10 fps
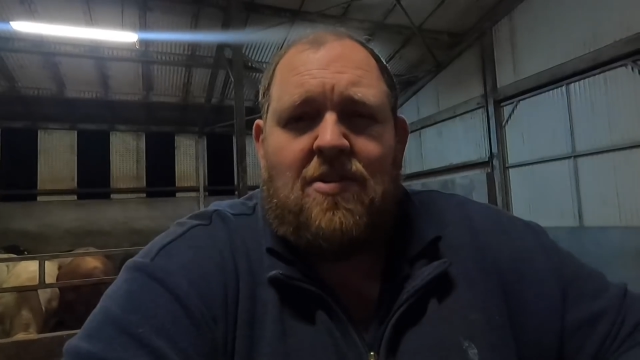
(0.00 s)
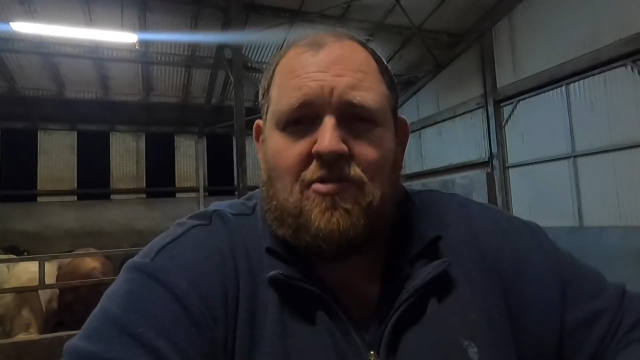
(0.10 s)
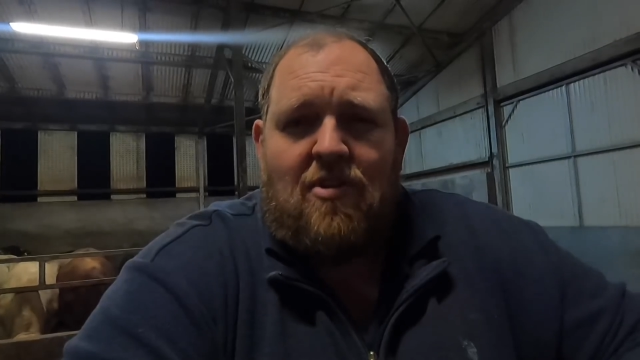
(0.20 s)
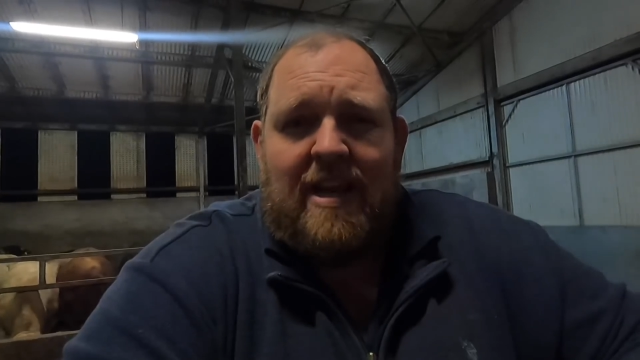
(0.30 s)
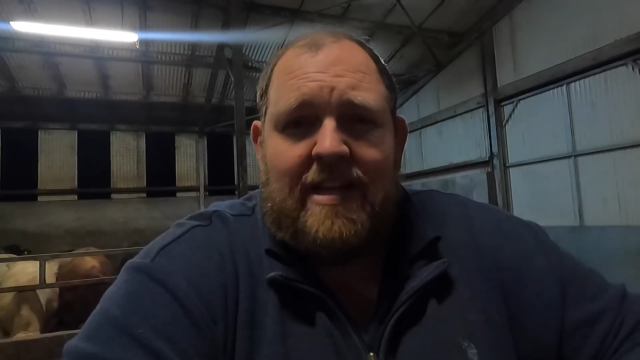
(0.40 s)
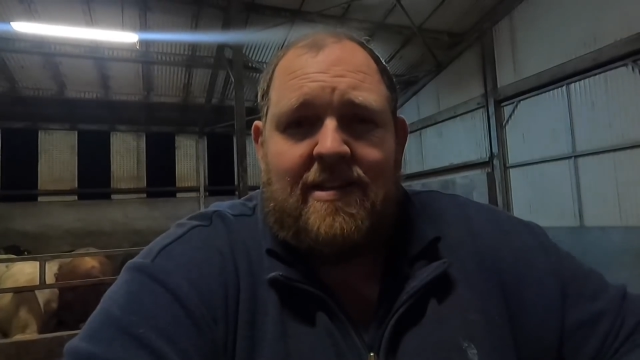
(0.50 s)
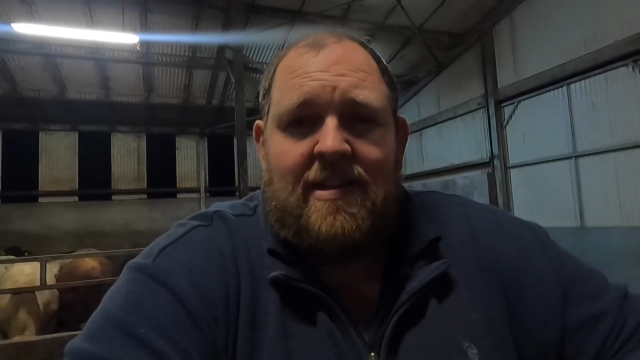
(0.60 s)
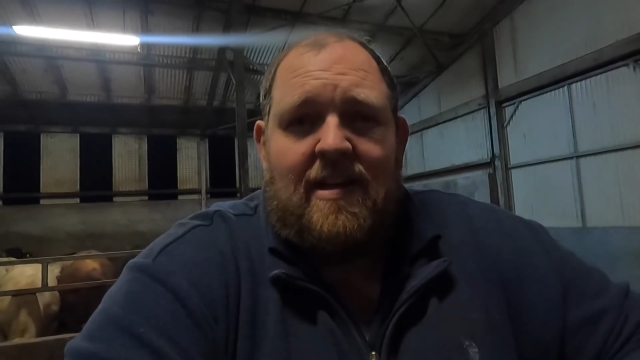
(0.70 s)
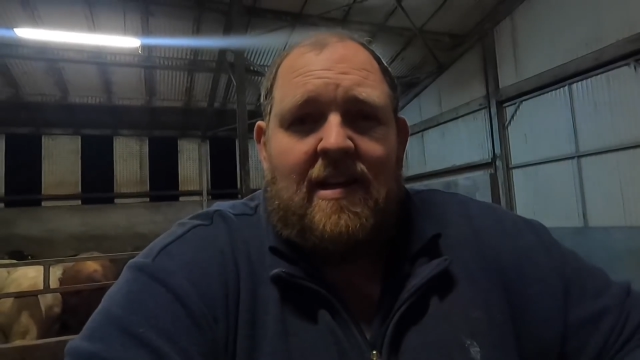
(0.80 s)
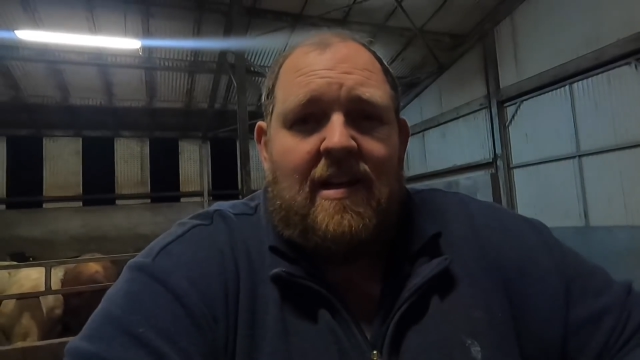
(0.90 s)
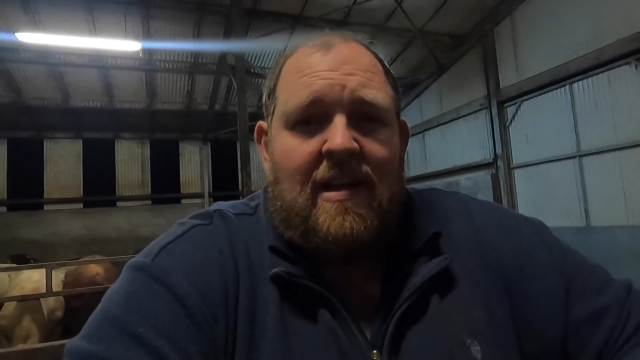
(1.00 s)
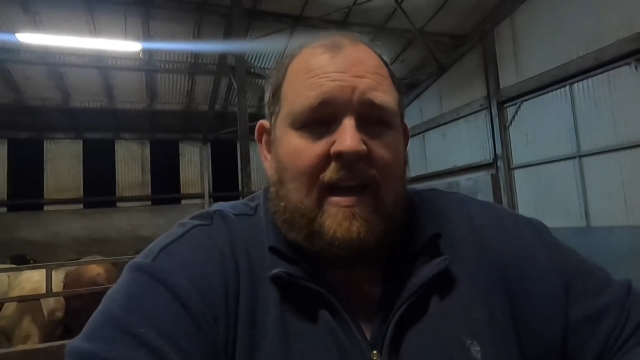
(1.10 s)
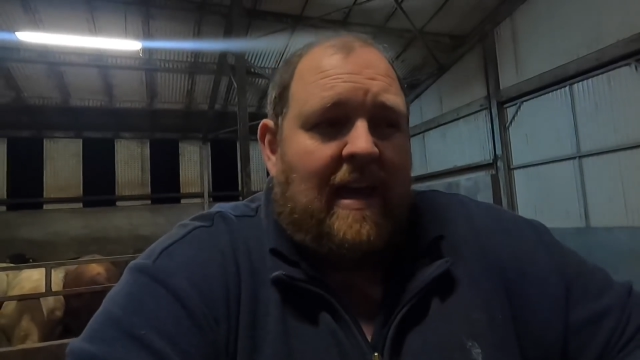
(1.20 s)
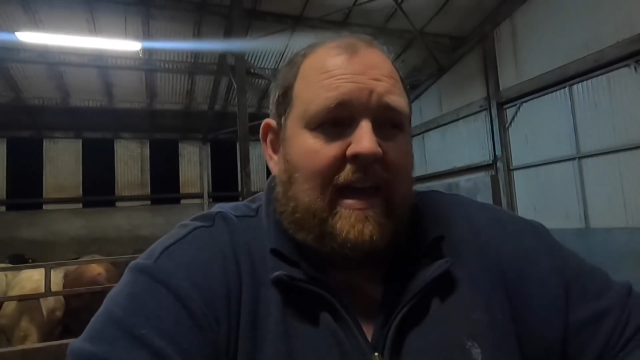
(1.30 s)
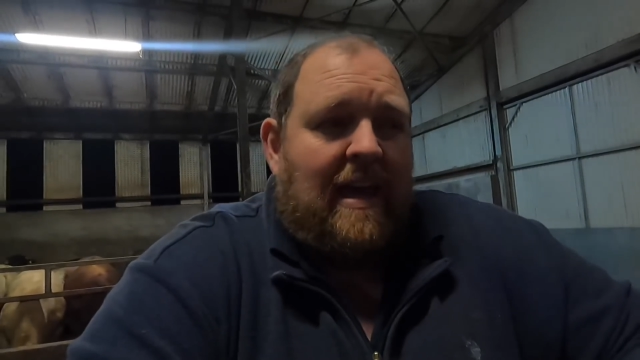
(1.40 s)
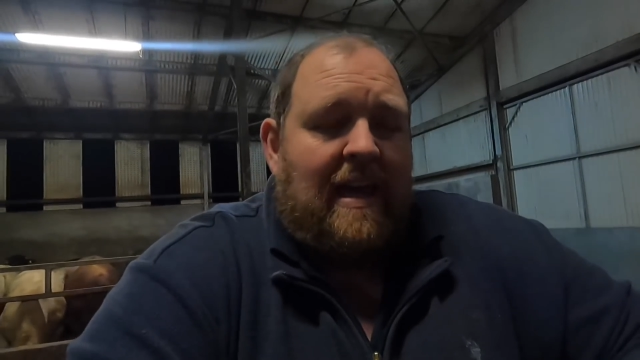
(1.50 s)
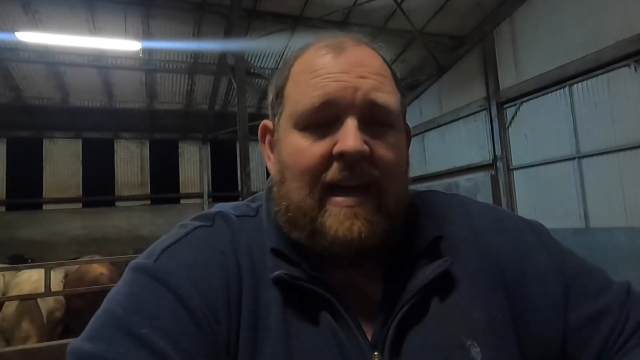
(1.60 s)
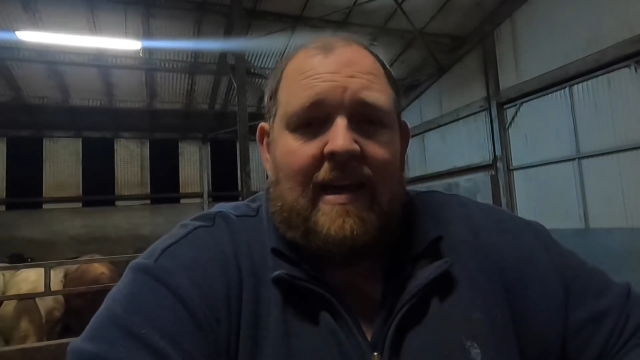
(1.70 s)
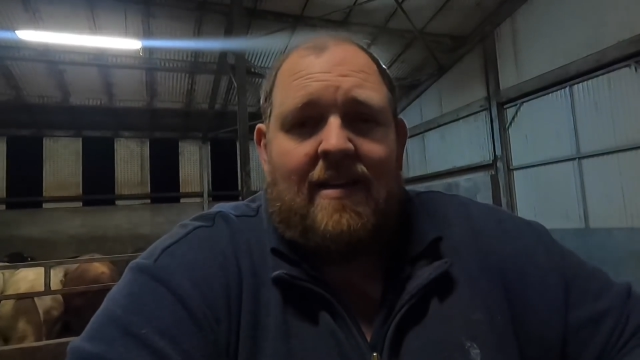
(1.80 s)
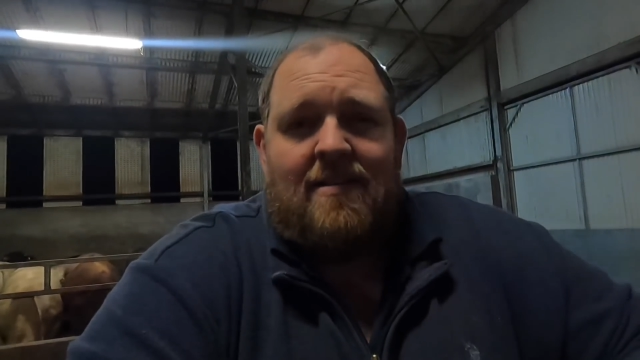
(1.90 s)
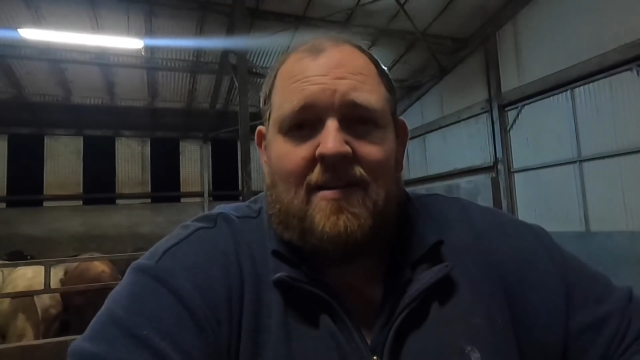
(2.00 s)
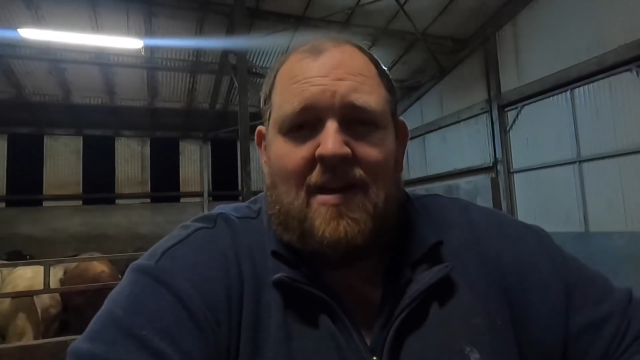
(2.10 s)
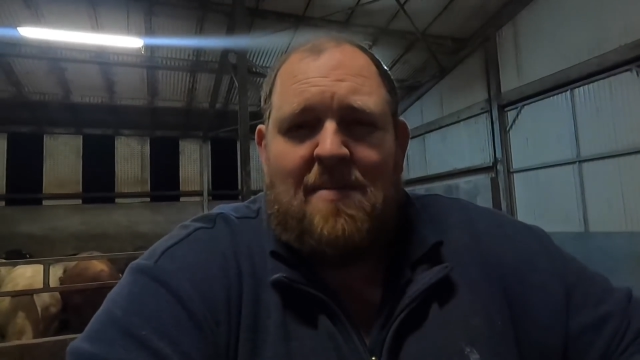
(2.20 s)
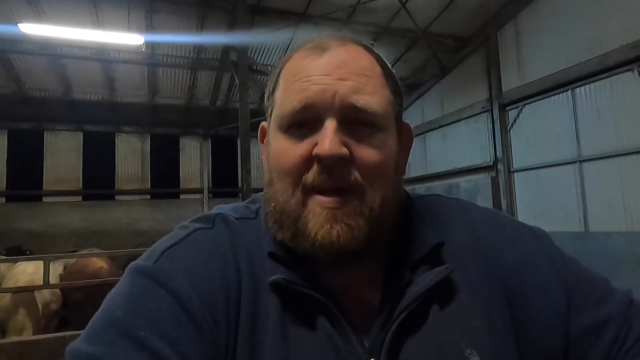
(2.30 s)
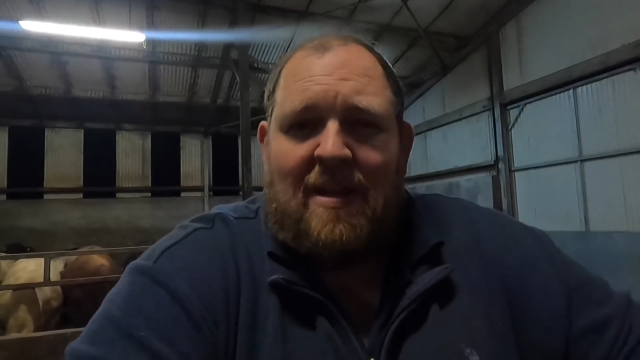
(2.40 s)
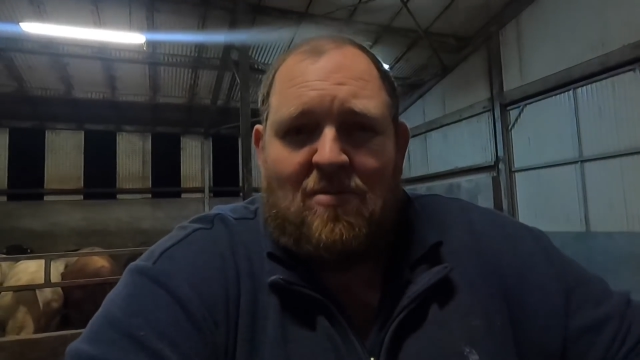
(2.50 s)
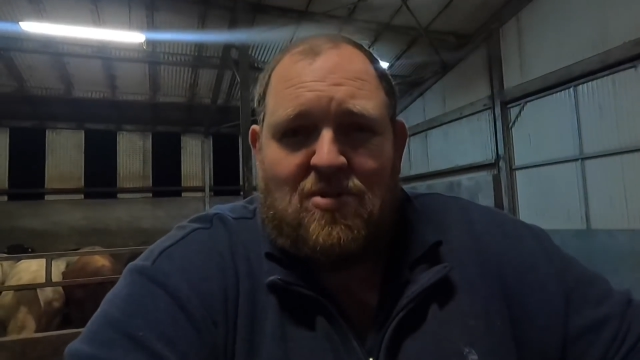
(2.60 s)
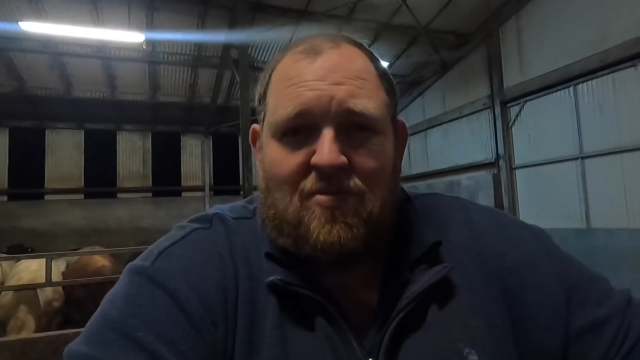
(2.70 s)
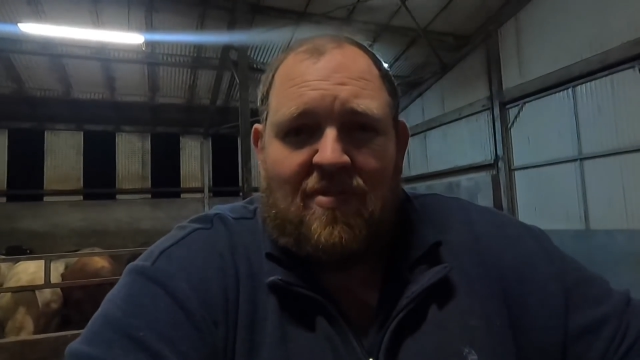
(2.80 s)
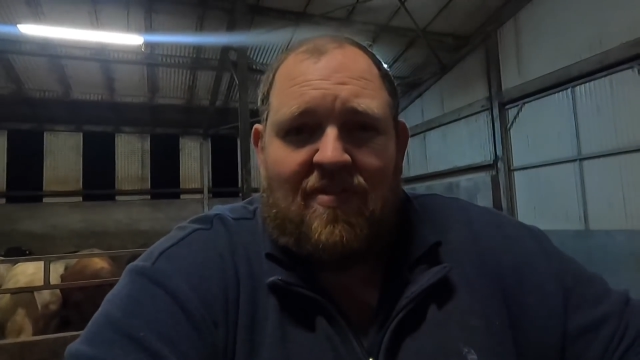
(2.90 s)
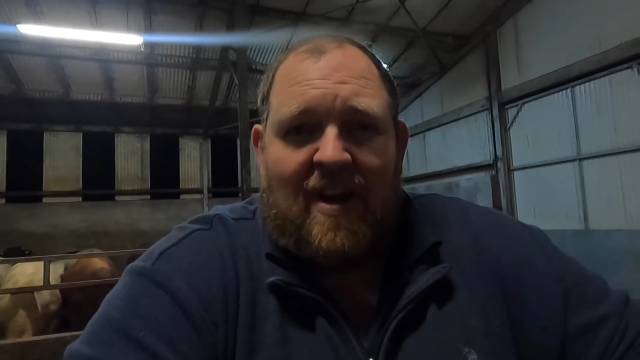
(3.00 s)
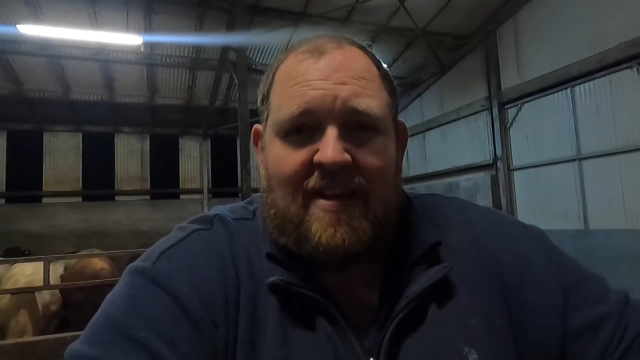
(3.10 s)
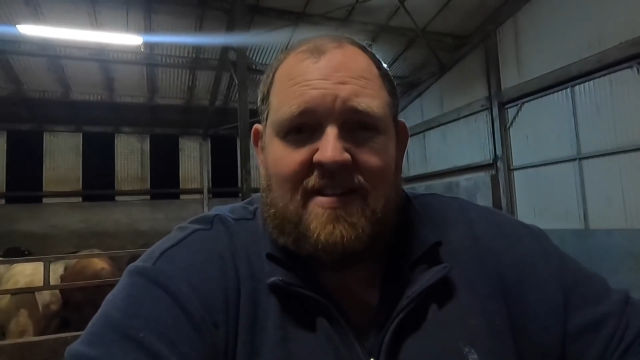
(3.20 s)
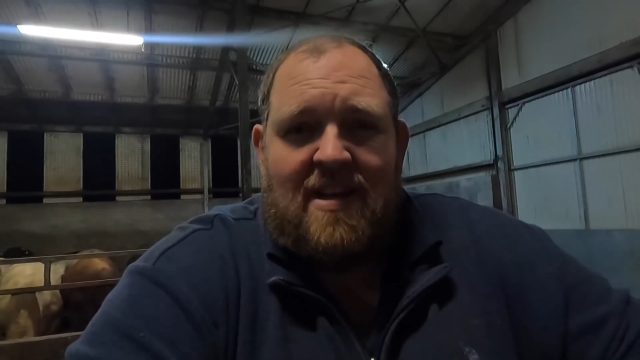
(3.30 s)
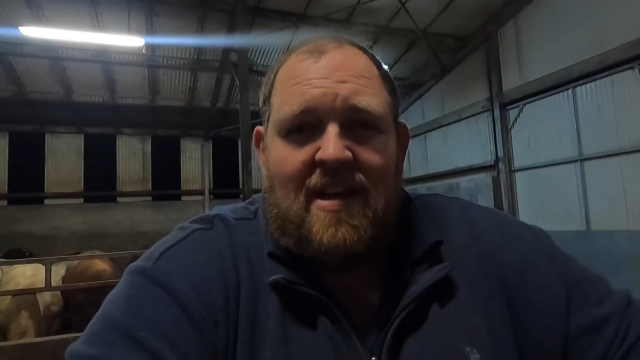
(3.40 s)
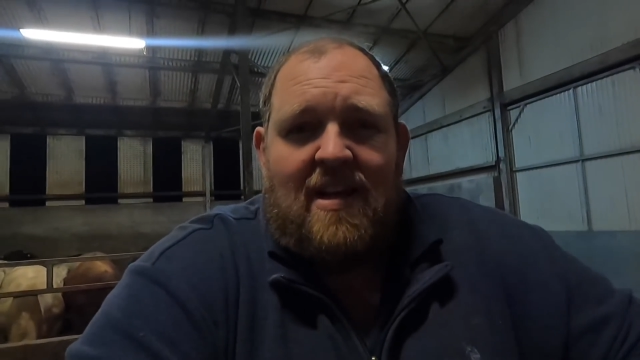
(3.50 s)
they graded, how many was over fat.